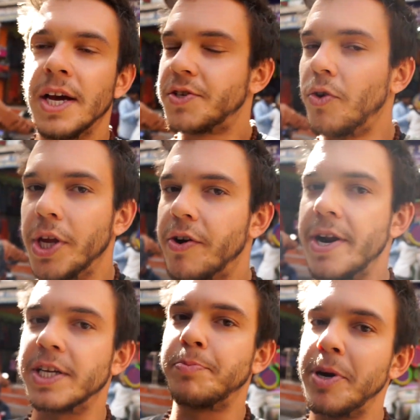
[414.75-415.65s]
it's a really
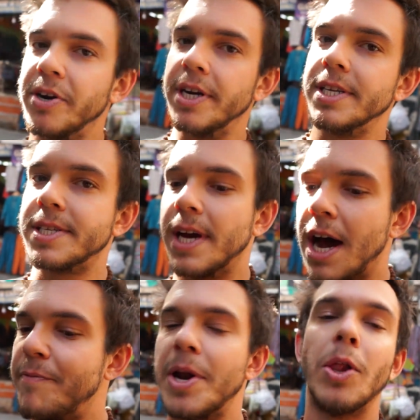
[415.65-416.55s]
great experience.
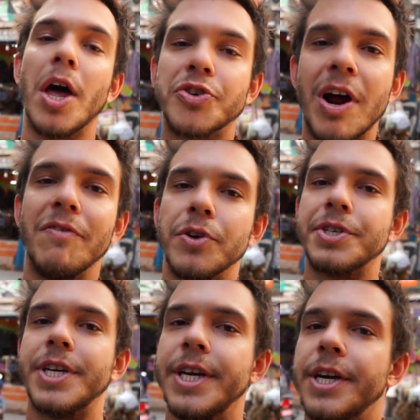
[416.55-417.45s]
I've met a lot of
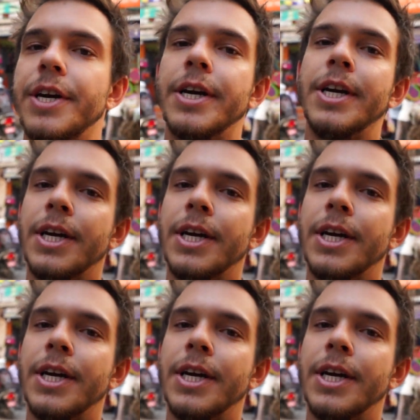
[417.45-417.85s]
travelers here